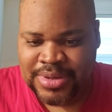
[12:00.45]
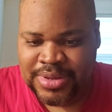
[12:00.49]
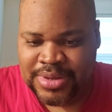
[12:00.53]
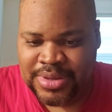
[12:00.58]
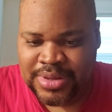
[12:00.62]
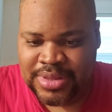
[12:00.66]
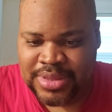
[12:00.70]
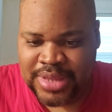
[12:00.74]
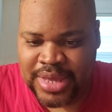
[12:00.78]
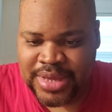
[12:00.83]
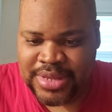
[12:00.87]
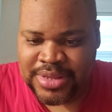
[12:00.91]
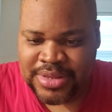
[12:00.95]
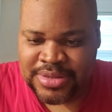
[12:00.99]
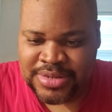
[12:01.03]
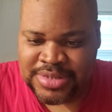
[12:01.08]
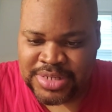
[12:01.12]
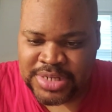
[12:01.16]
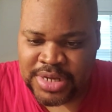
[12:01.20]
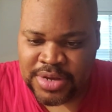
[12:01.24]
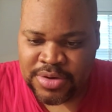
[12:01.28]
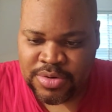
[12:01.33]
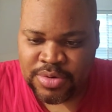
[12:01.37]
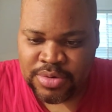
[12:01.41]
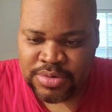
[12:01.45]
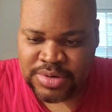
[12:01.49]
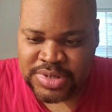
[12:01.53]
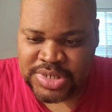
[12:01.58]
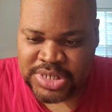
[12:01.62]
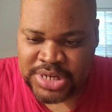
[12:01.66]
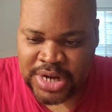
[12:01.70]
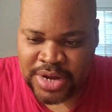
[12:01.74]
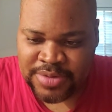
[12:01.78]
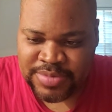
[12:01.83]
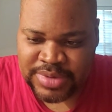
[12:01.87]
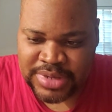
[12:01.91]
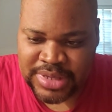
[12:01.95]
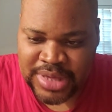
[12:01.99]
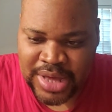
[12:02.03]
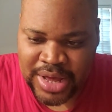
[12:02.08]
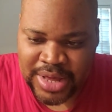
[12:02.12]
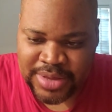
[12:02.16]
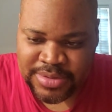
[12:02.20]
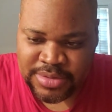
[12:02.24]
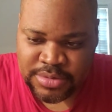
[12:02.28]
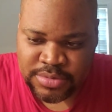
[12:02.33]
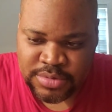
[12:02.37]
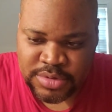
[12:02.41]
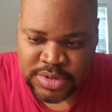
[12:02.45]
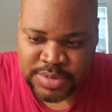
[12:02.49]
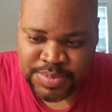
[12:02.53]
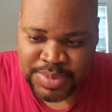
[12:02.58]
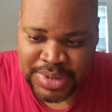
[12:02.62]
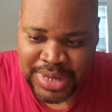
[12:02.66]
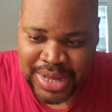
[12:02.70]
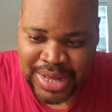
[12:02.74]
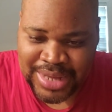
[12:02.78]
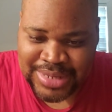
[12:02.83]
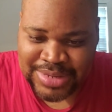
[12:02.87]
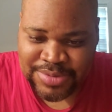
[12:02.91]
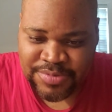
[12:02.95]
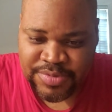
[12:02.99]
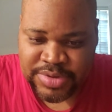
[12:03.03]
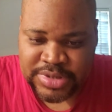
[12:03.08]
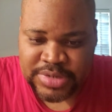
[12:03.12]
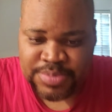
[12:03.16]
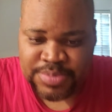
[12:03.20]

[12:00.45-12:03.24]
Late in the second quarter, Shively got loose behind defensive